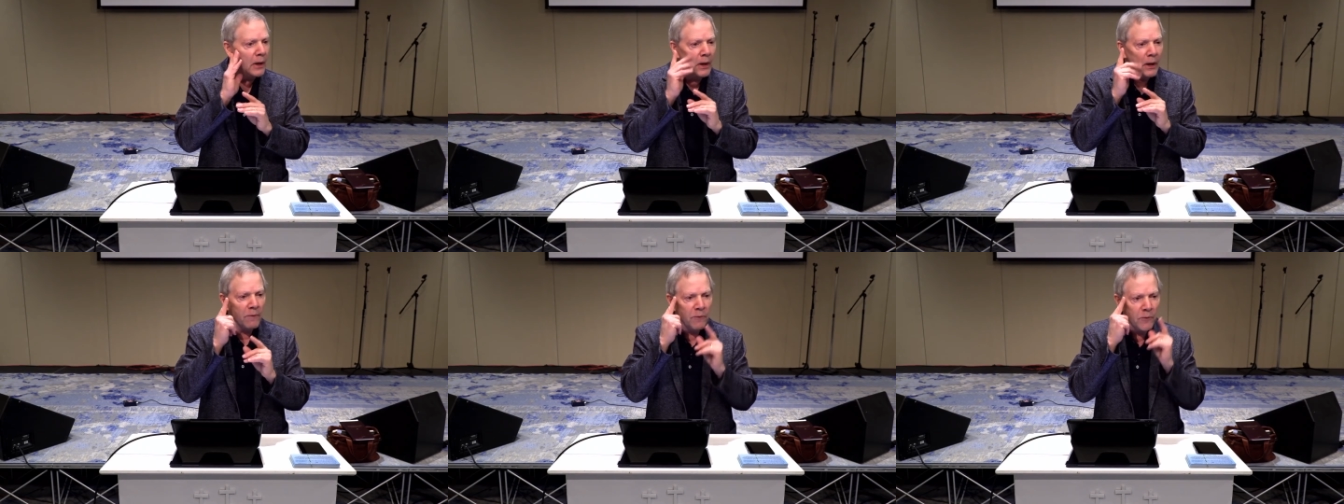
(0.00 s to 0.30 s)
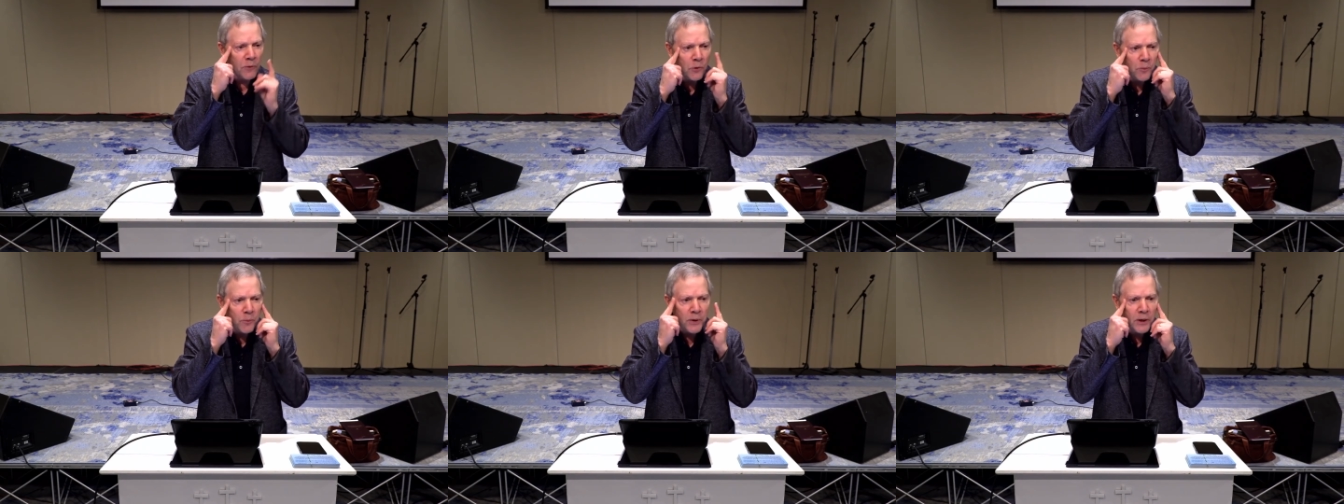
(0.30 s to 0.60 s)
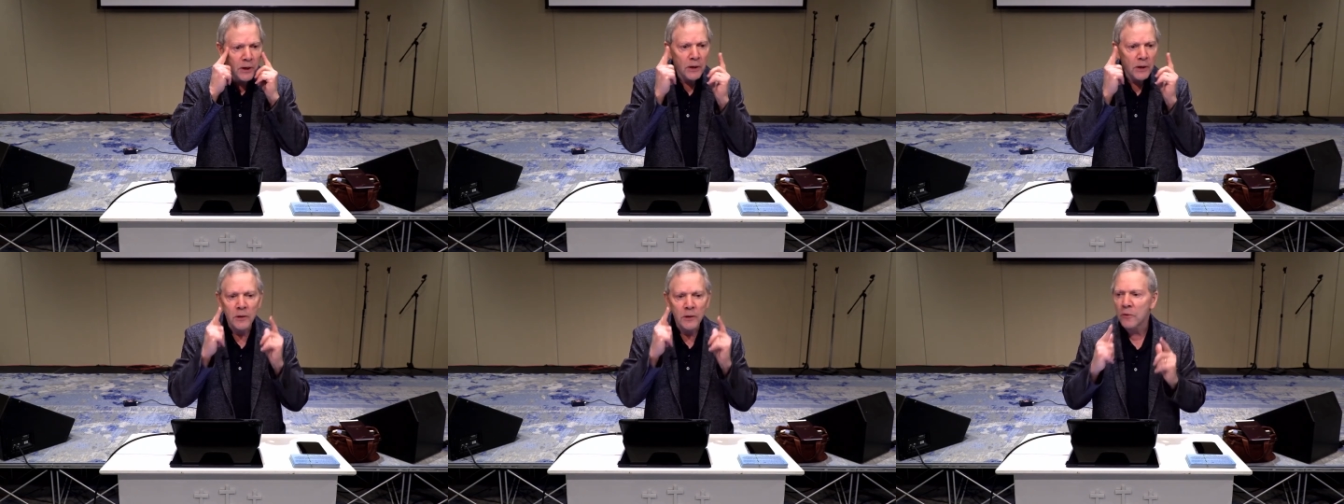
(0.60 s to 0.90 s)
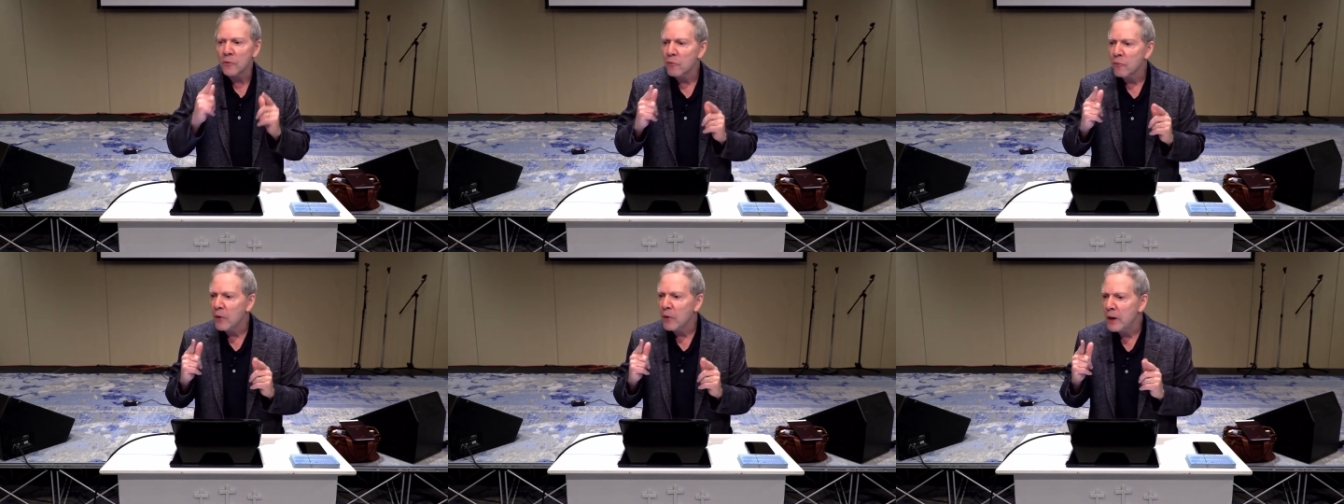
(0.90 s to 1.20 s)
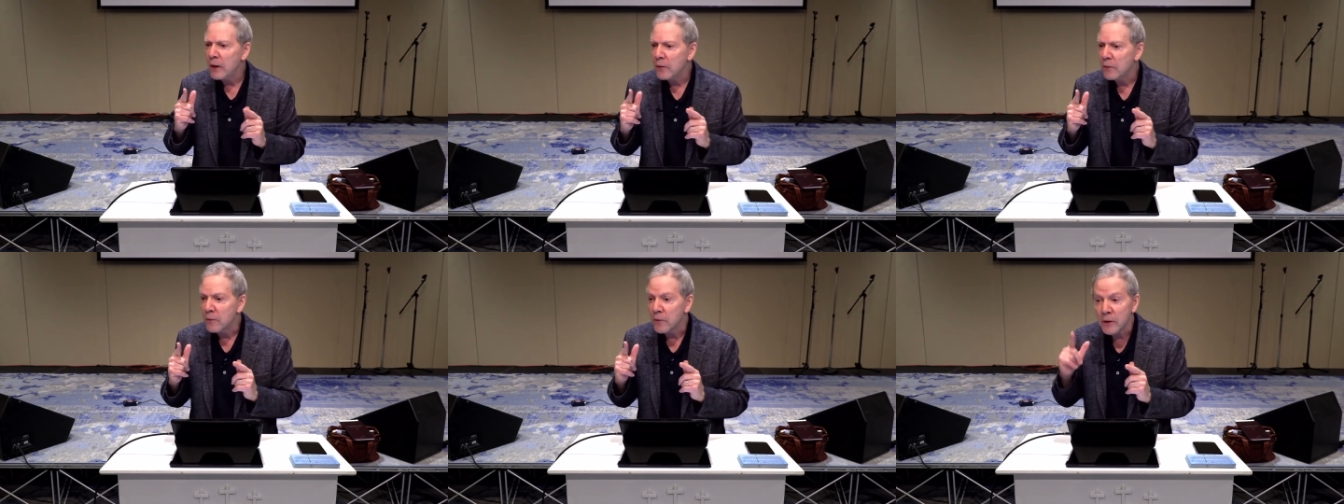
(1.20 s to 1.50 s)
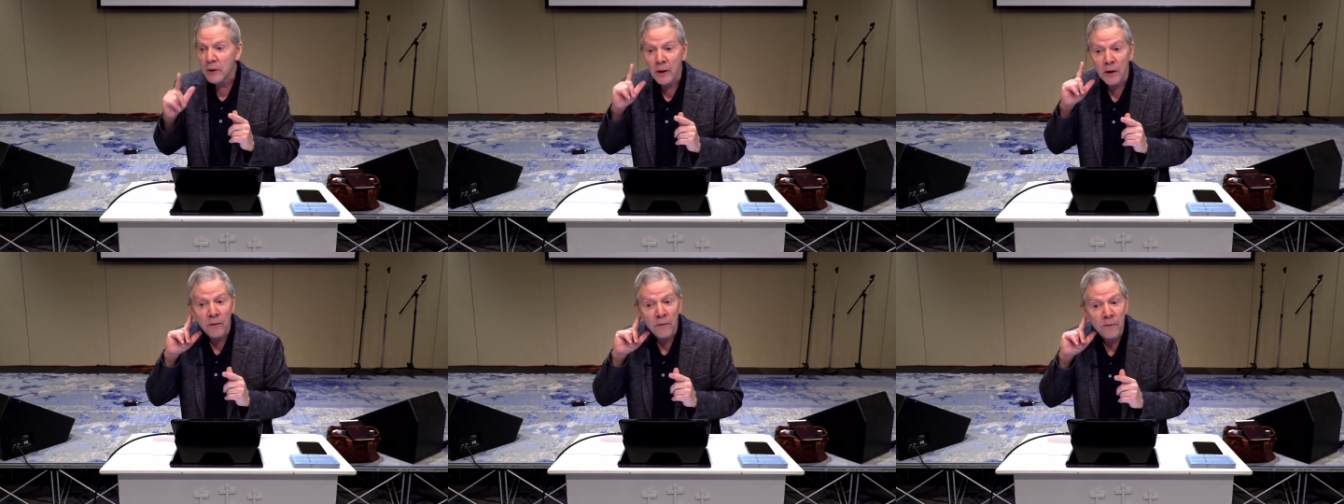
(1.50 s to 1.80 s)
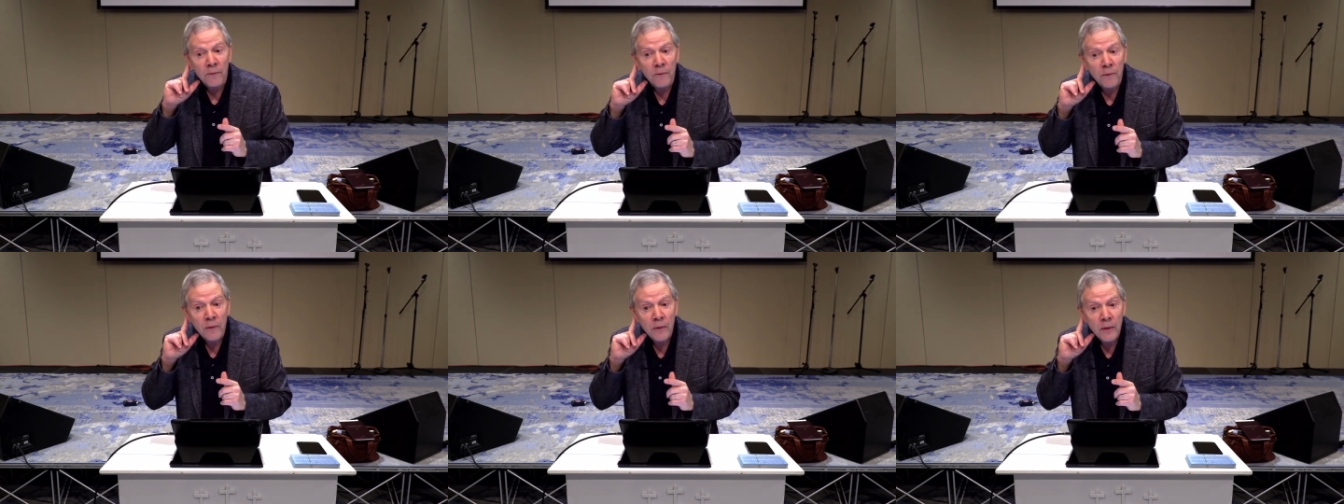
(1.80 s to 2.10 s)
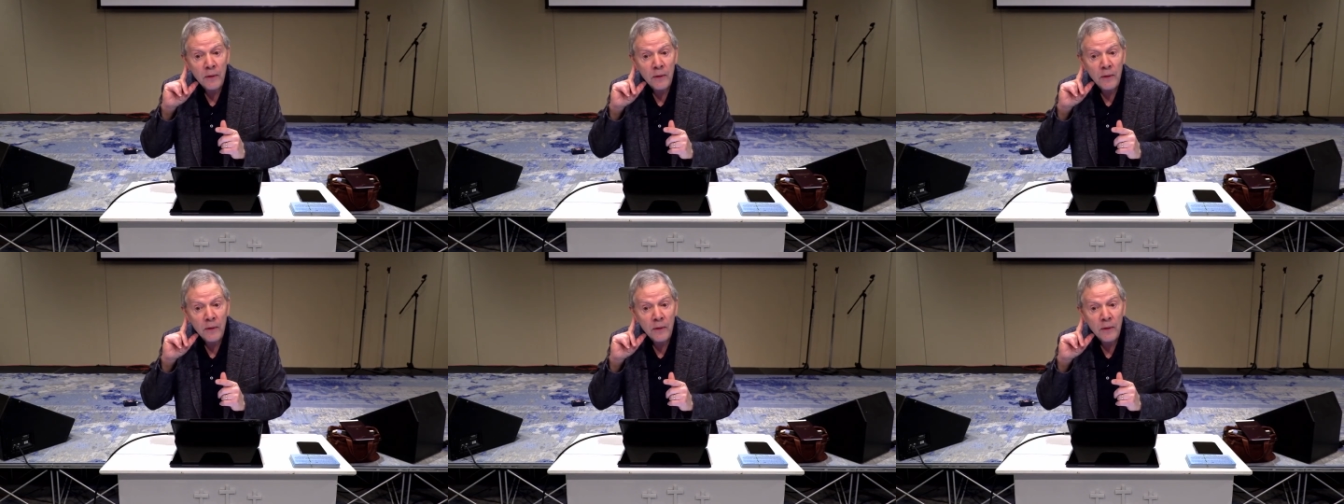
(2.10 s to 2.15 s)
If you begin to train yourself